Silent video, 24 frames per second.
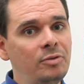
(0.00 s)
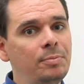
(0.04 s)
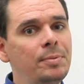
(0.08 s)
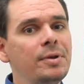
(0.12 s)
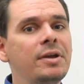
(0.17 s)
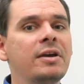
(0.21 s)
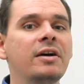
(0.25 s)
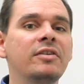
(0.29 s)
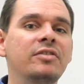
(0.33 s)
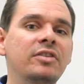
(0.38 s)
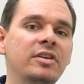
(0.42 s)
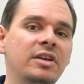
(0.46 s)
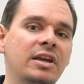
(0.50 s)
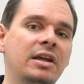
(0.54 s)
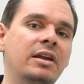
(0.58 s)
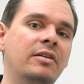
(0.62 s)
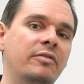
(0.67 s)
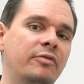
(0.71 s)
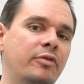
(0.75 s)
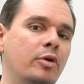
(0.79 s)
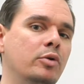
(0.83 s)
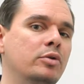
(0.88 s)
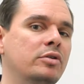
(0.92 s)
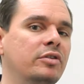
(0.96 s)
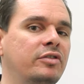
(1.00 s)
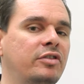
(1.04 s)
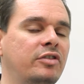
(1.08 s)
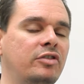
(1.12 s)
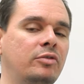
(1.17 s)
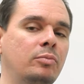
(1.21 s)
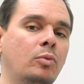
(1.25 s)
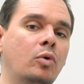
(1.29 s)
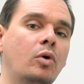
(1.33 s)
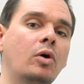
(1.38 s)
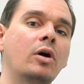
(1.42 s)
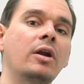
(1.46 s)
because again, it focuses
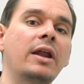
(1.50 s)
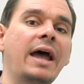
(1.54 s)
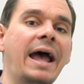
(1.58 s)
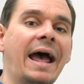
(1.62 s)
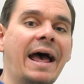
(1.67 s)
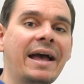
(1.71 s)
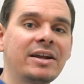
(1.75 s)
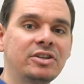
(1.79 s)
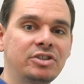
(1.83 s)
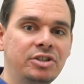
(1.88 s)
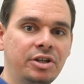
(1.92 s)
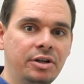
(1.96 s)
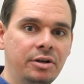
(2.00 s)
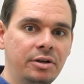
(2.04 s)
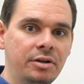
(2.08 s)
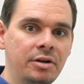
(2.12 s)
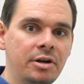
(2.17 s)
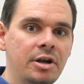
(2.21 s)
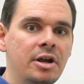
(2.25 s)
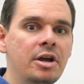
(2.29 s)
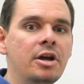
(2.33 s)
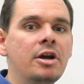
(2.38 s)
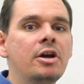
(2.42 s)
more on action